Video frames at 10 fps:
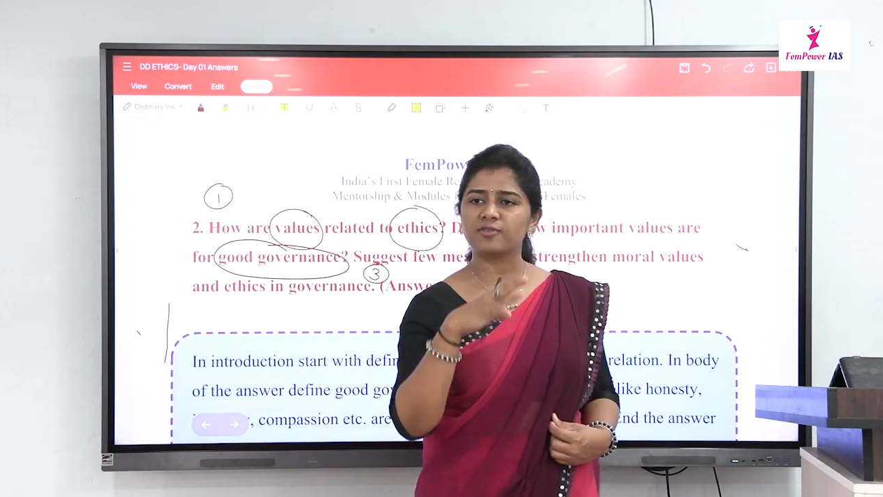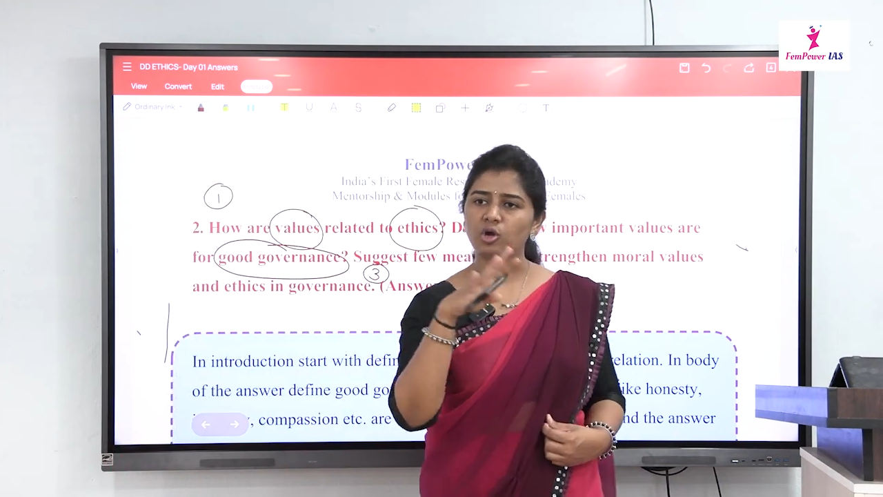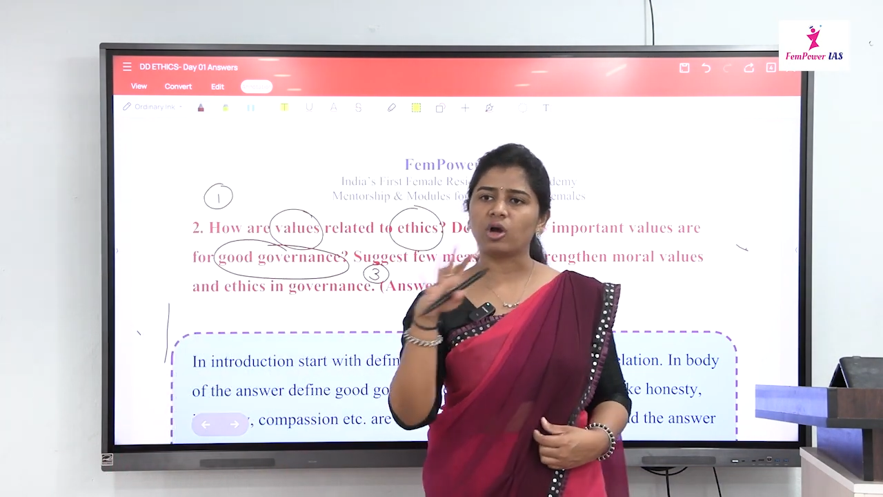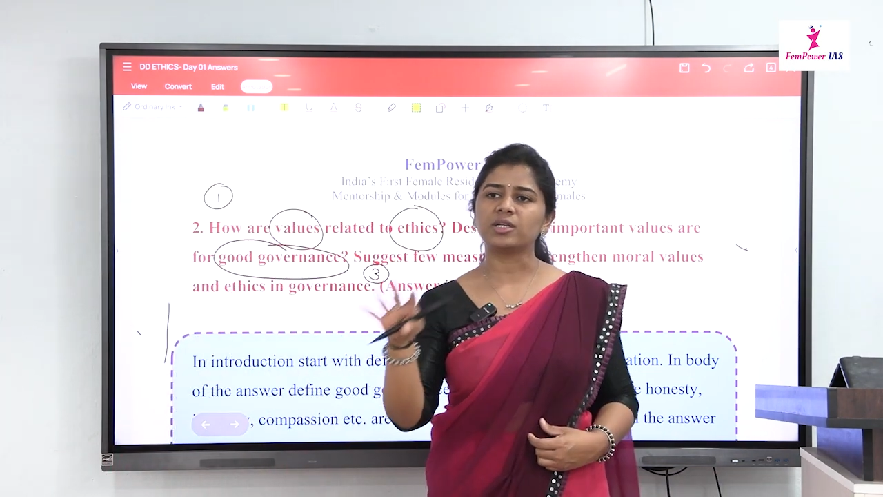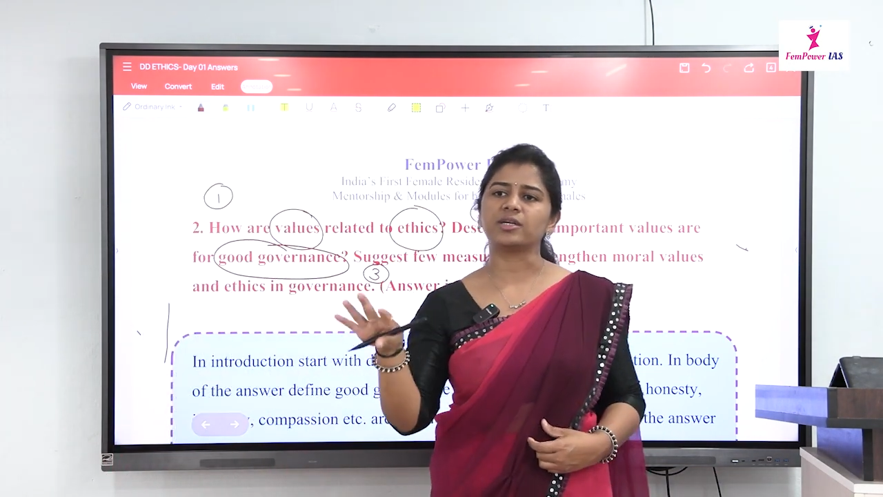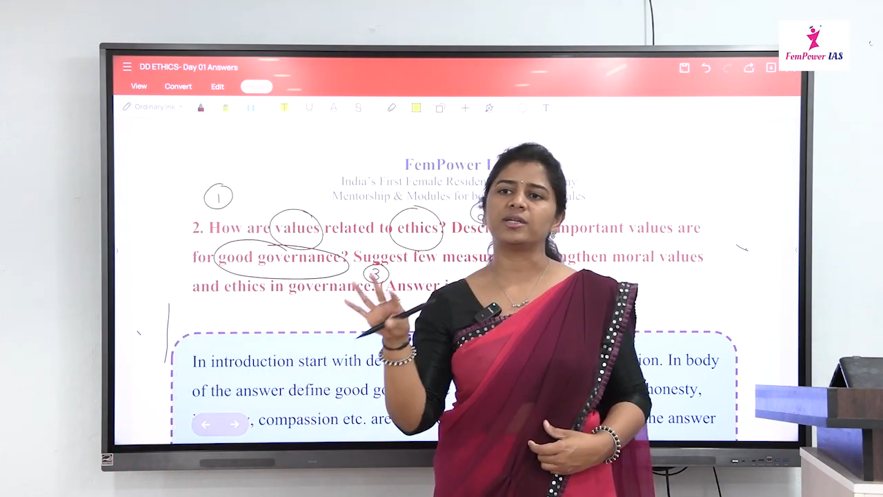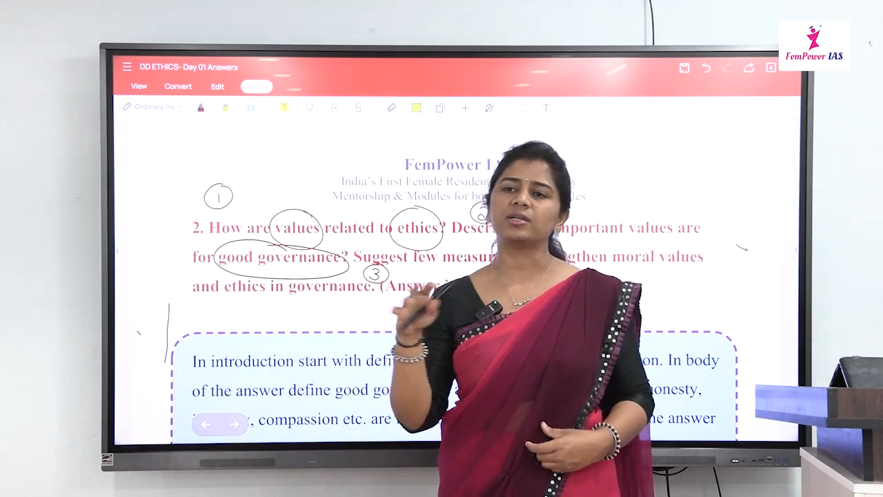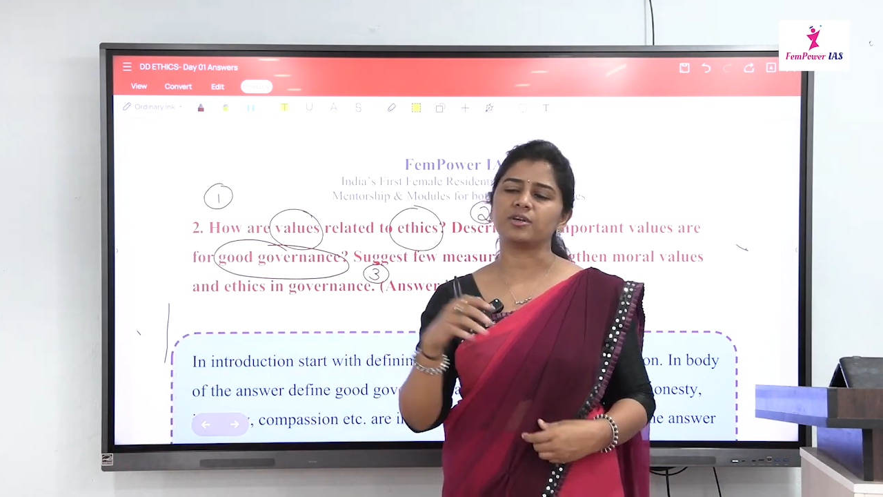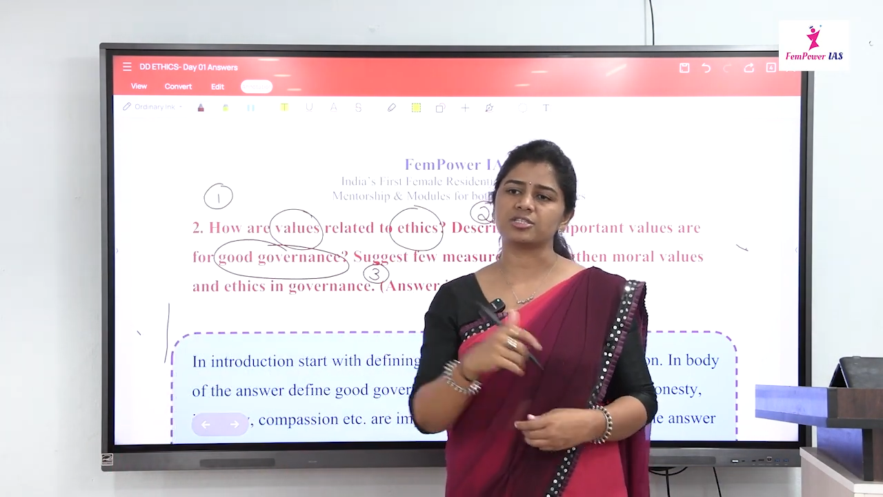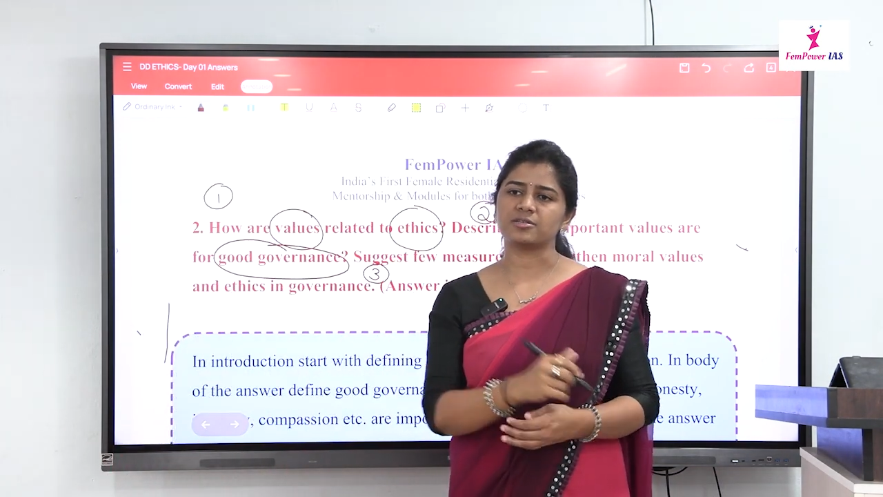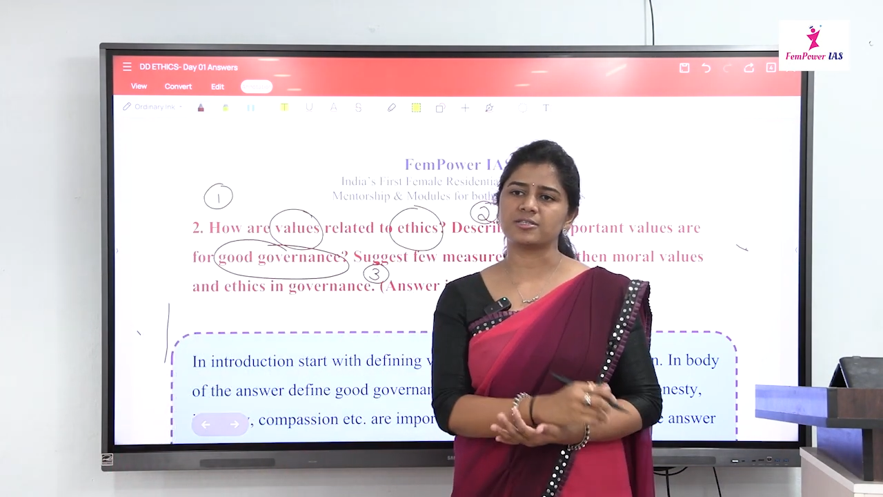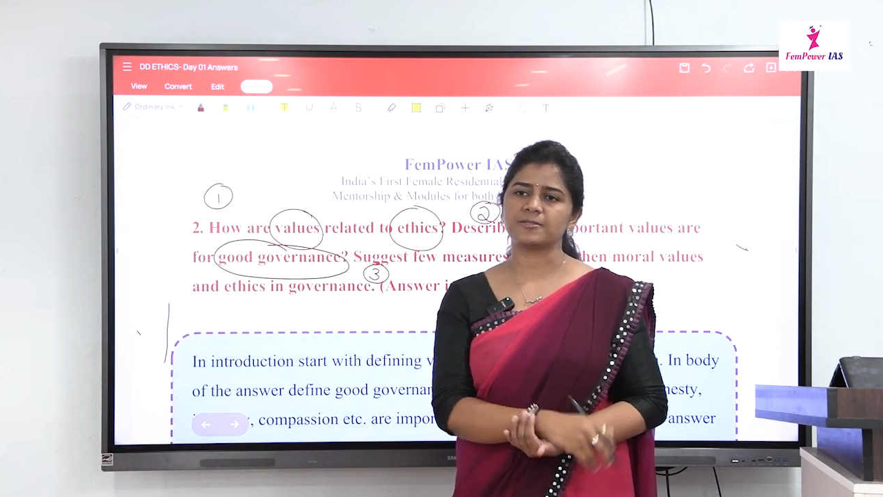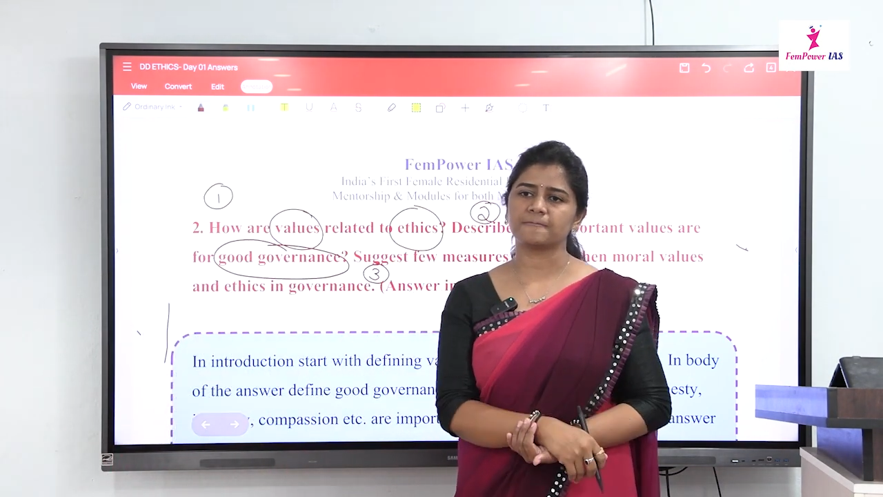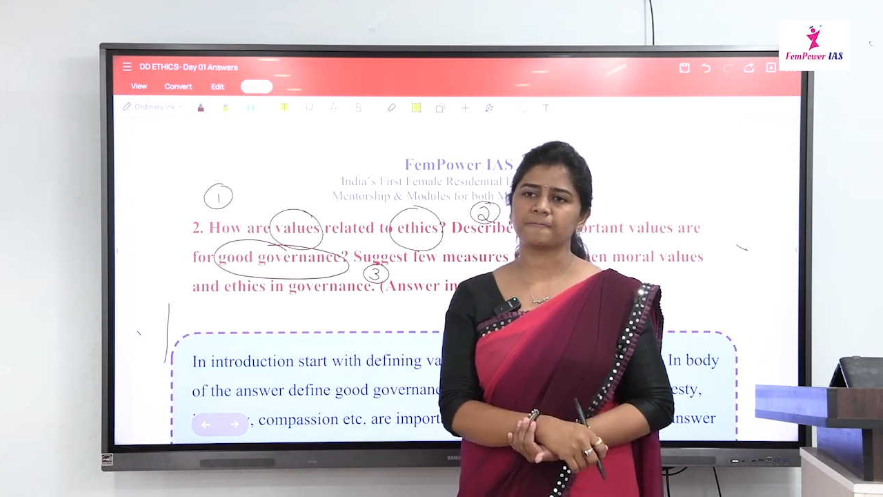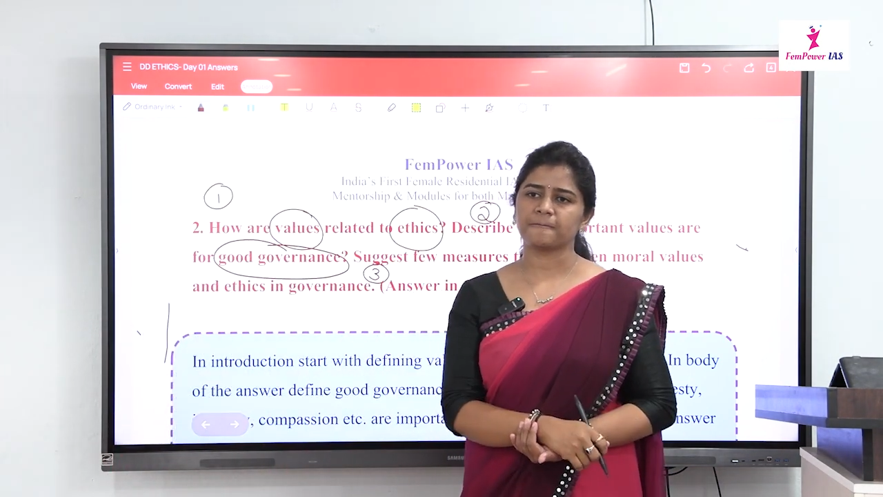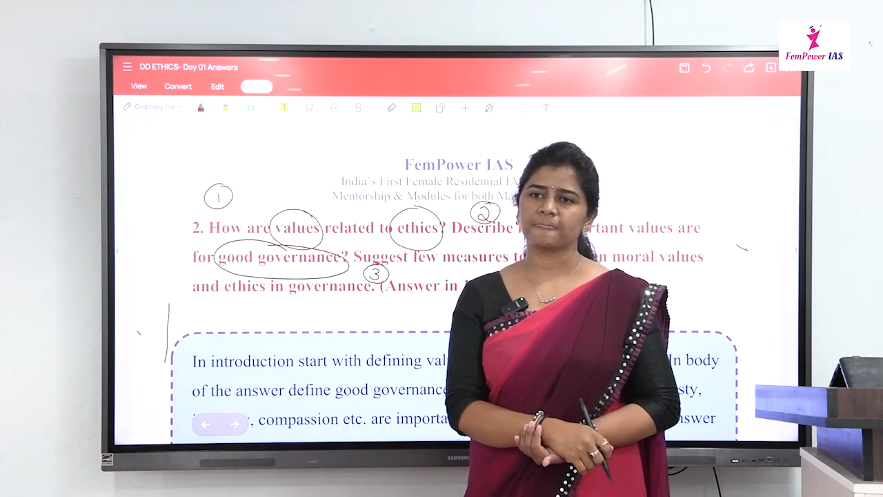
for all the 13 questions.